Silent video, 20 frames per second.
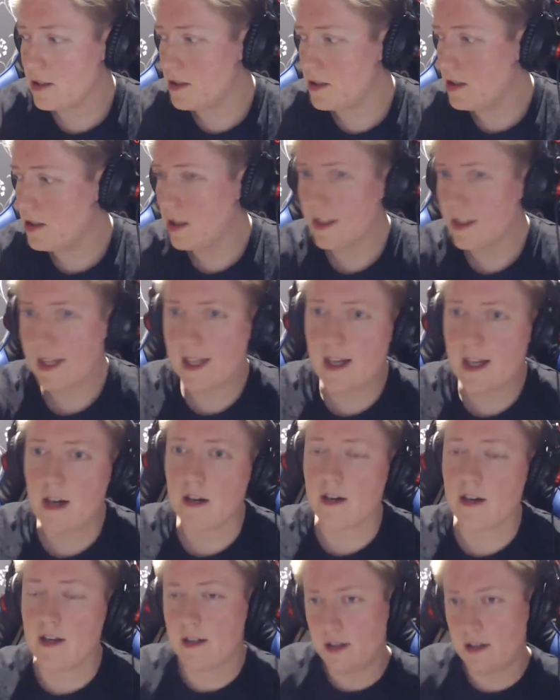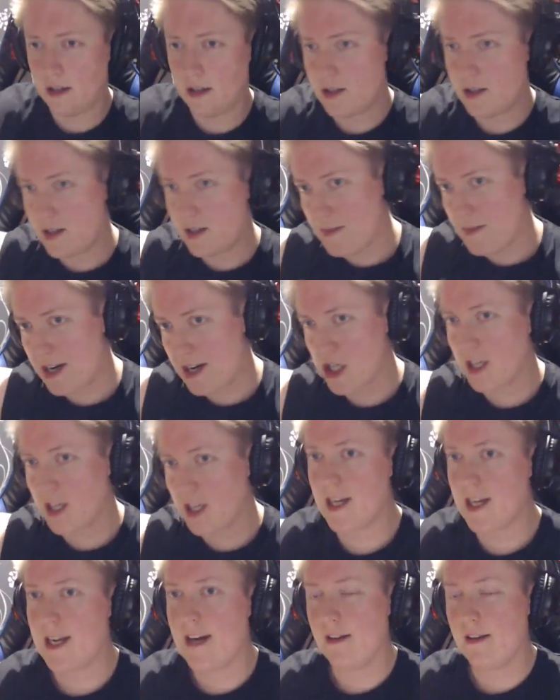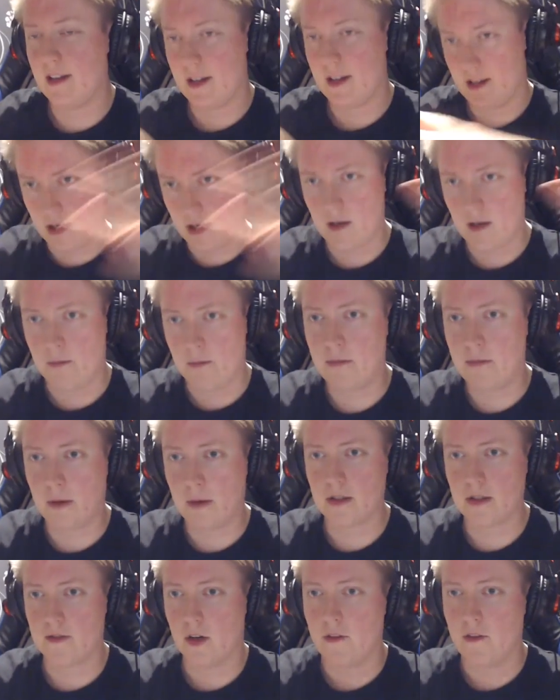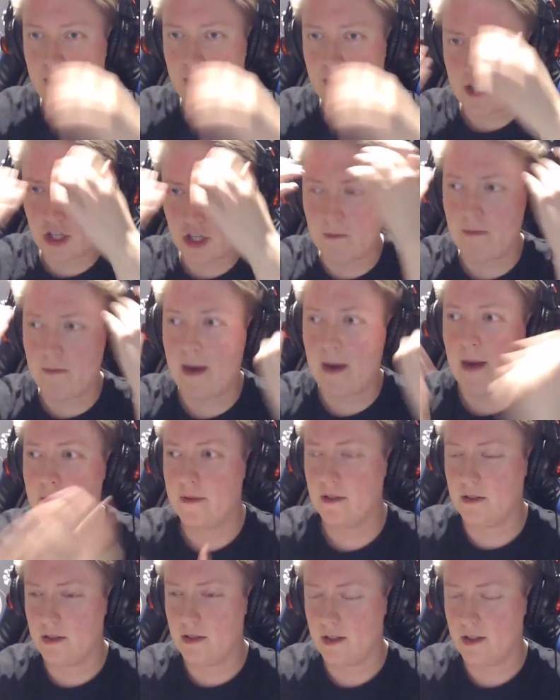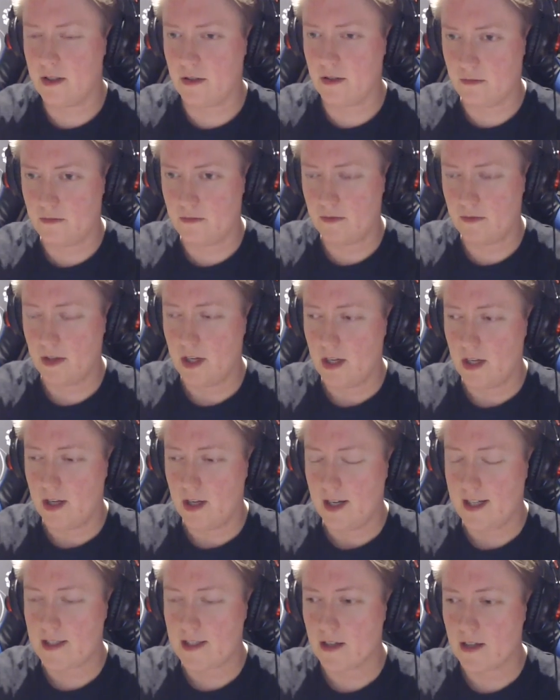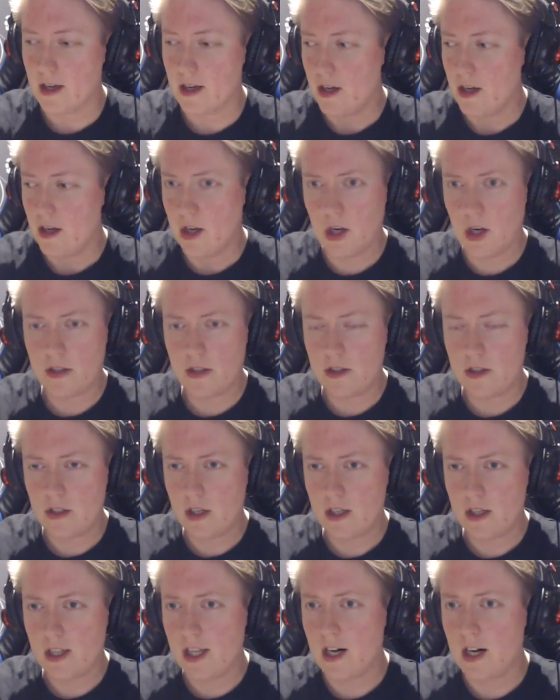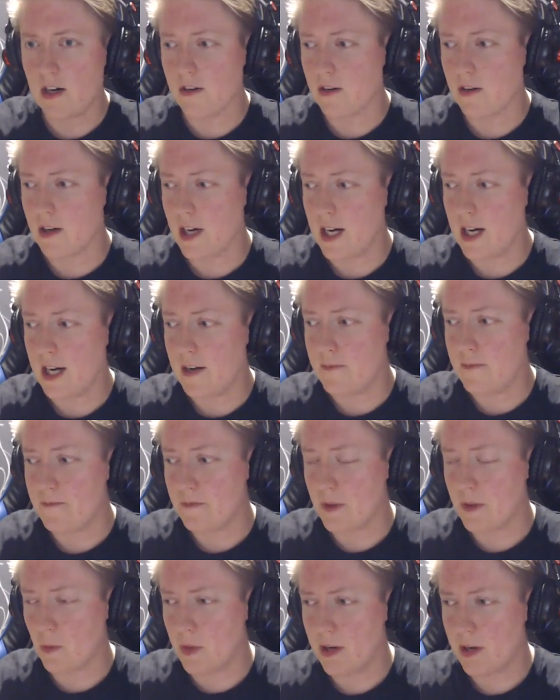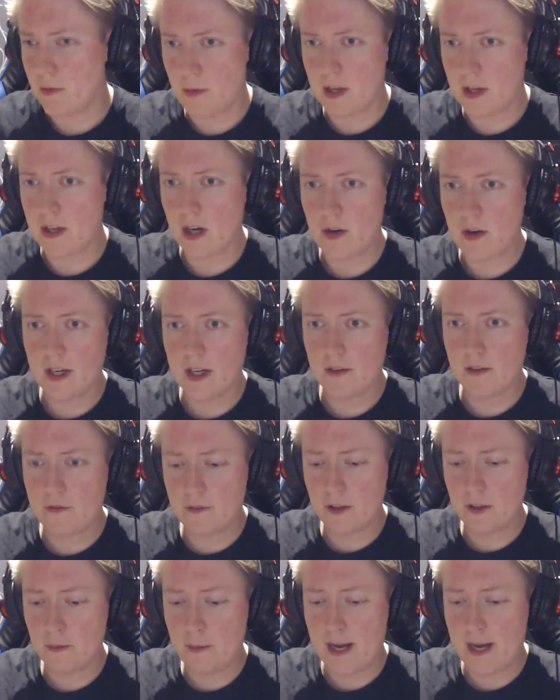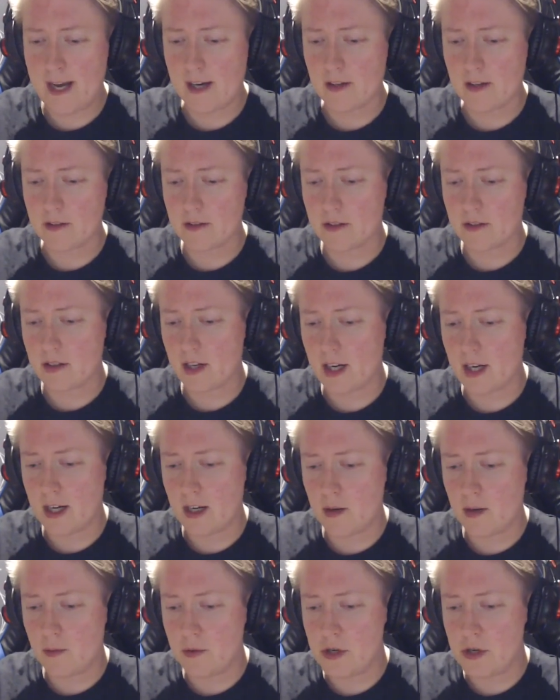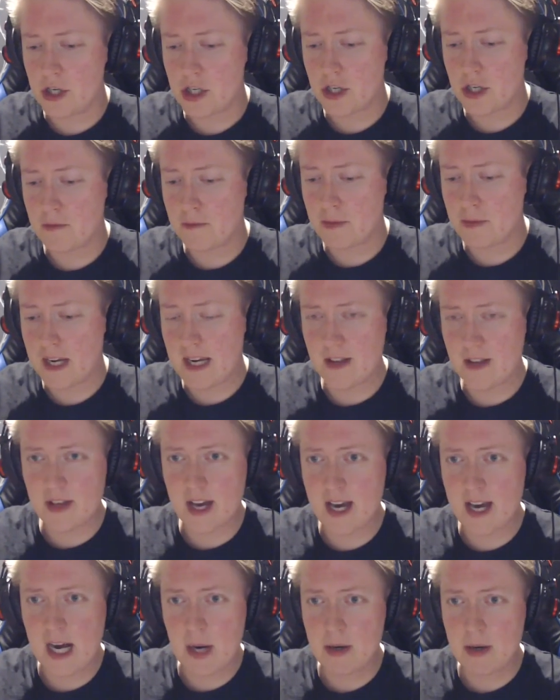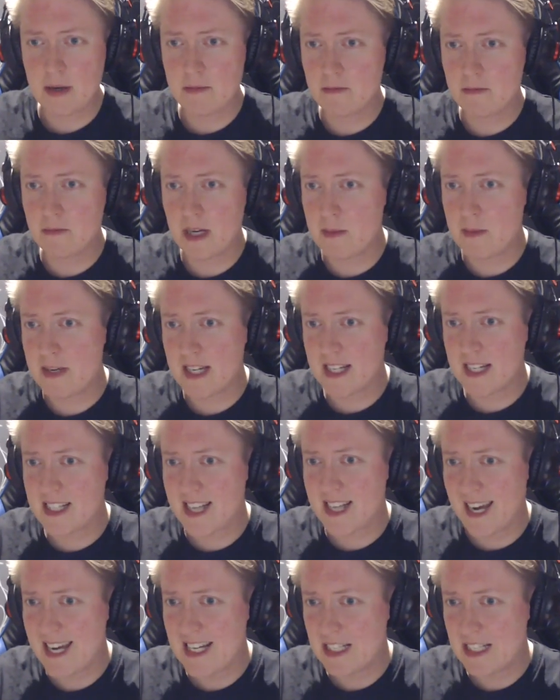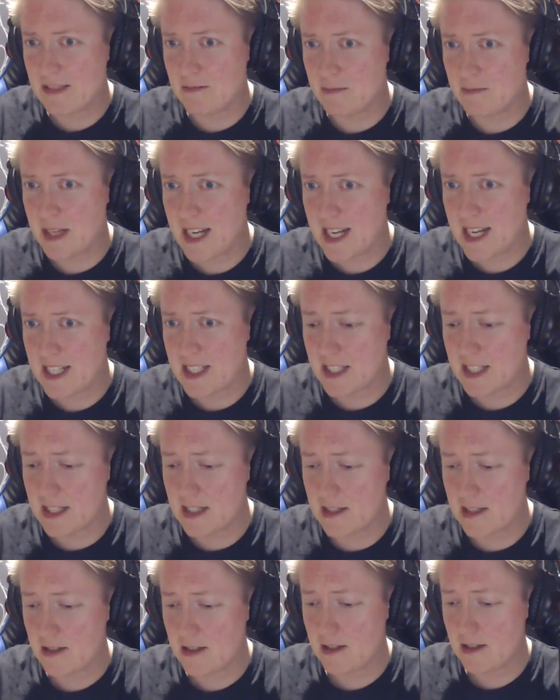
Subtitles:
long, and you see him actually get out like a proper old-fashioned map, and you sort of, that's like not long. We're going at full pelt. We should be there in maybe 10 minutes.